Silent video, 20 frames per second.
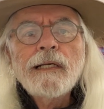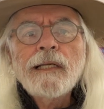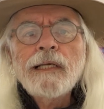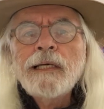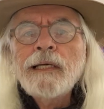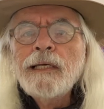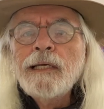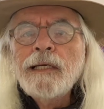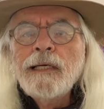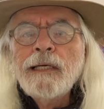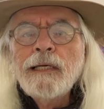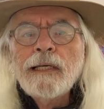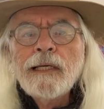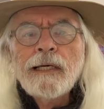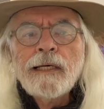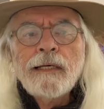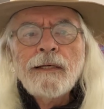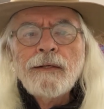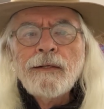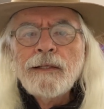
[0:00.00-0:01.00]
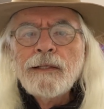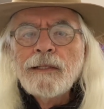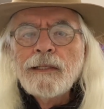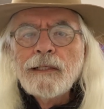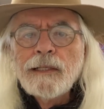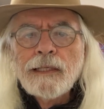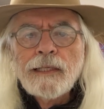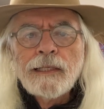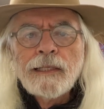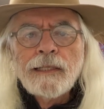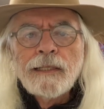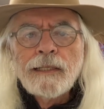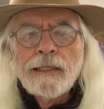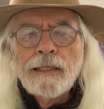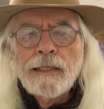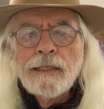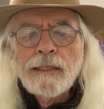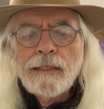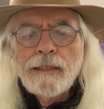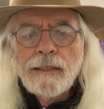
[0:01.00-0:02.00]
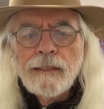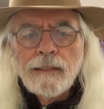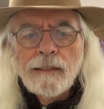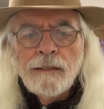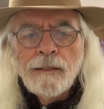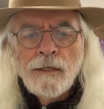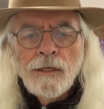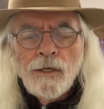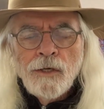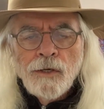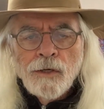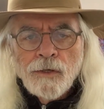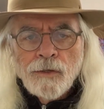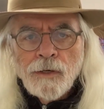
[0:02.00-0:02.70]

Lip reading: laid out in line,